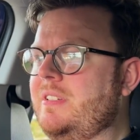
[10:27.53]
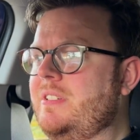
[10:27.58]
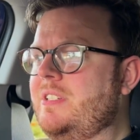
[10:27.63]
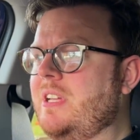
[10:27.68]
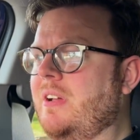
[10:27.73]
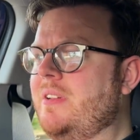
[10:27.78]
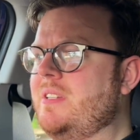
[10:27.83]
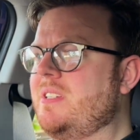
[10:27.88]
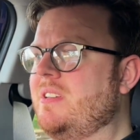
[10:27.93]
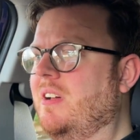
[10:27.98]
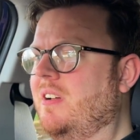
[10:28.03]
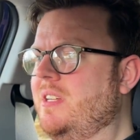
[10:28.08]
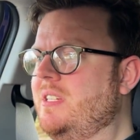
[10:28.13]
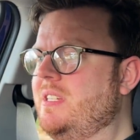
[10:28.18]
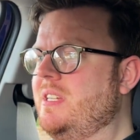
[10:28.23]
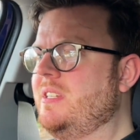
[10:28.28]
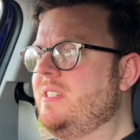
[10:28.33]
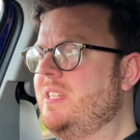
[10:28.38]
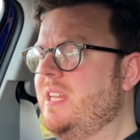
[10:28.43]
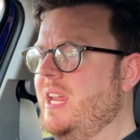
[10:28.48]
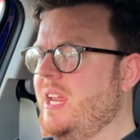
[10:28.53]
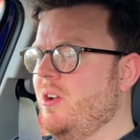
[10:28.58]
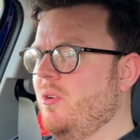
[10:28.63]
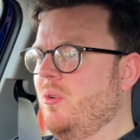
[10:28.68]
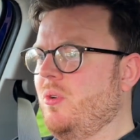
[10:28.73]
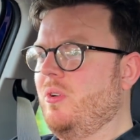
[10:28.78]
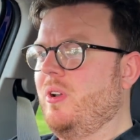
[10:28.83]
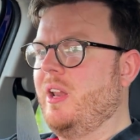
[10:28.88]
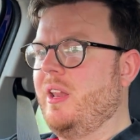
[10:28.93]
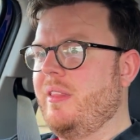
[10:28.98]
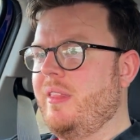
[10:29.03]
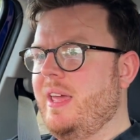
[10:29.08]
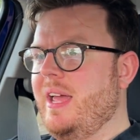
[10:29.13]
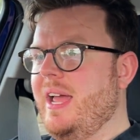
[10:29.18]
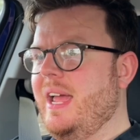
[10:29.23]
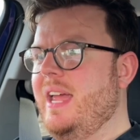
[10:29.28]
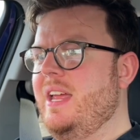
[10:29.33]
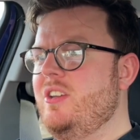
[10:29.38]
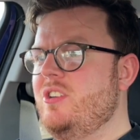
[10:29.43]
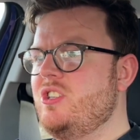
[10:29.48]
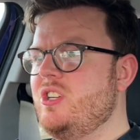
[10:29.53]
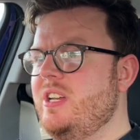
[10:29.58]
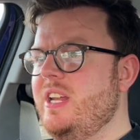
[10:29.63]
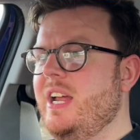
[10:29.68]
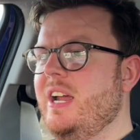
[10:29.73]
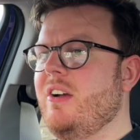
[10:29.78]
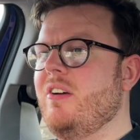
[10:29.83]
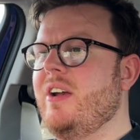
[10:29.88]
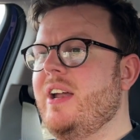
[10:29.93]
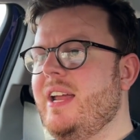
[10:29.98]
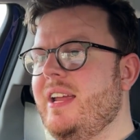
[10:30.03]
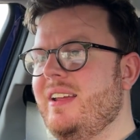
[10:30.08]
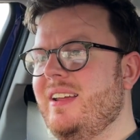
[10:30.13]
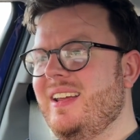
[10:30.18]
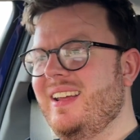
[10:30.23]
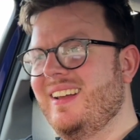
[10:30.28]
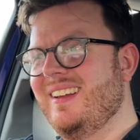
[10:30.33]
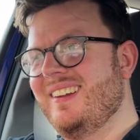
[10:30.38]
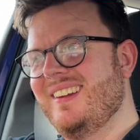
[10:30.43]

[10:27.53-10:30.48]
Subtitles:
So it's nice to see all of that engineering